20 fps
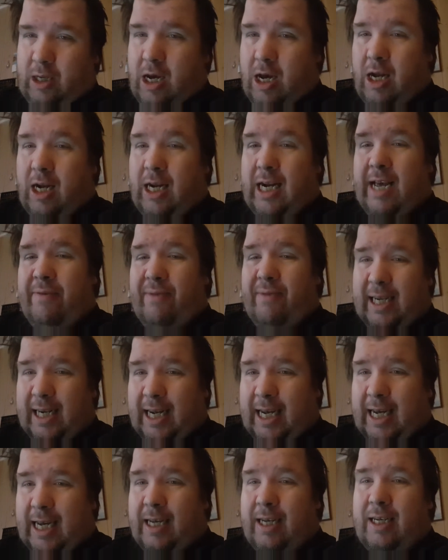
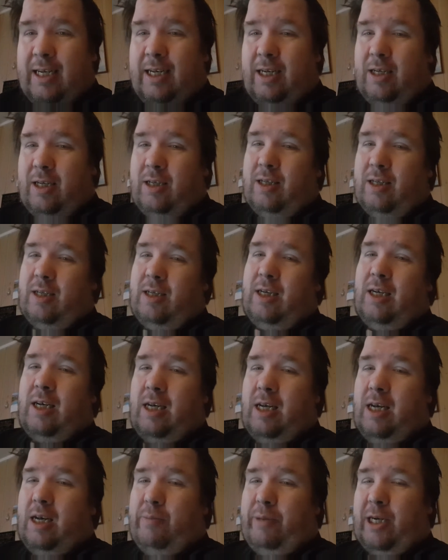living
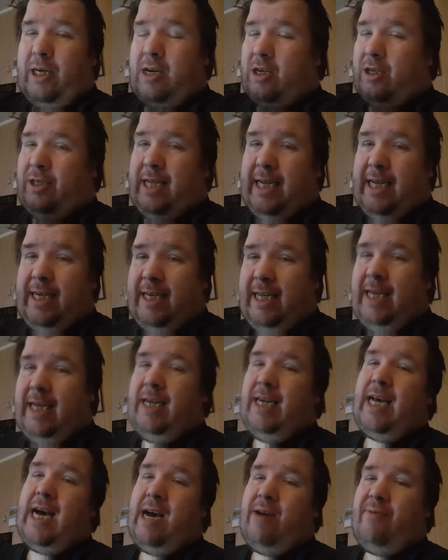because they didn't
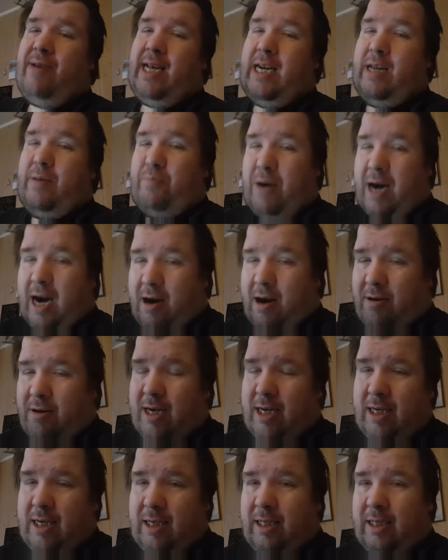have any
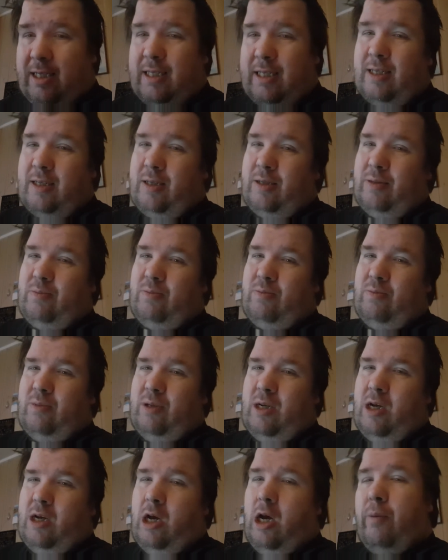parents.
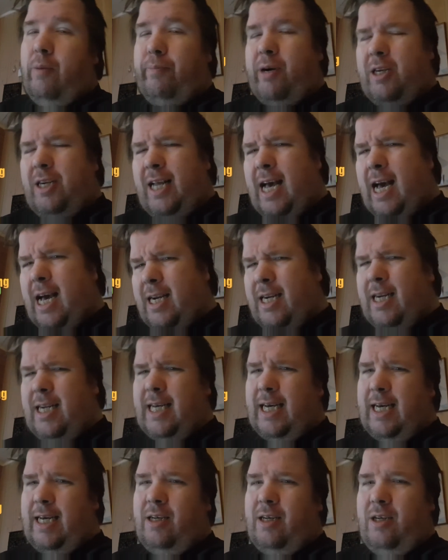But
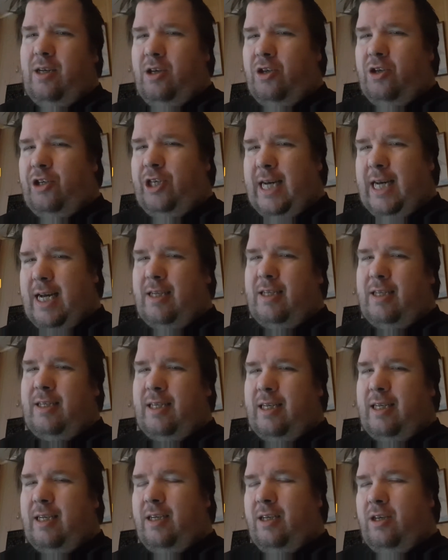Annie
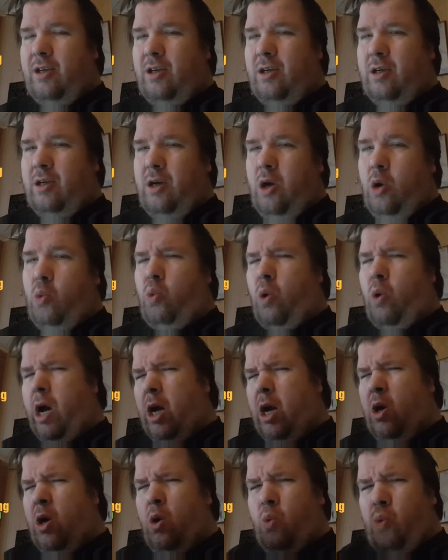says,
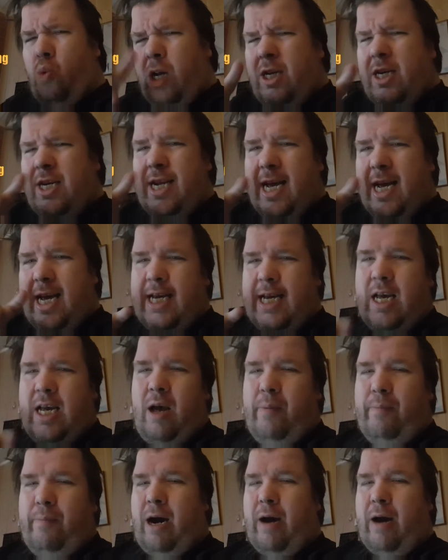one day
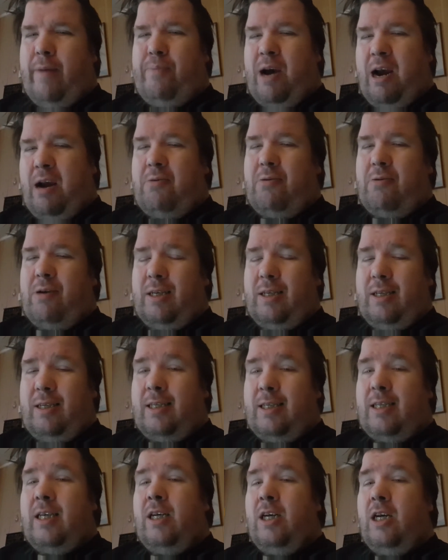my parents
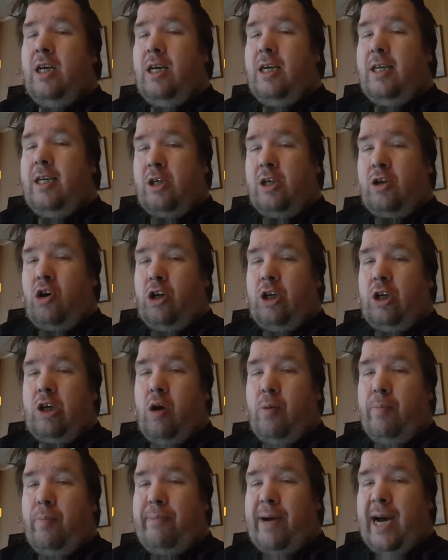is gonna
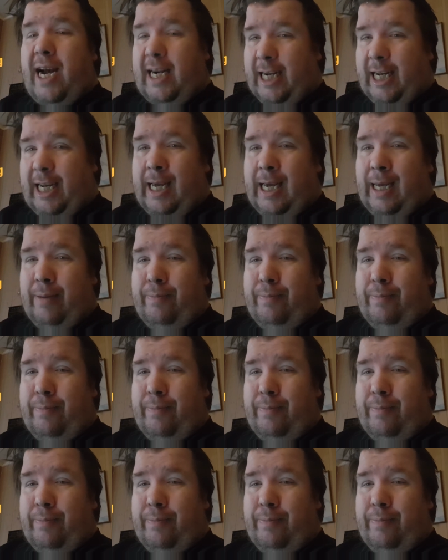come back.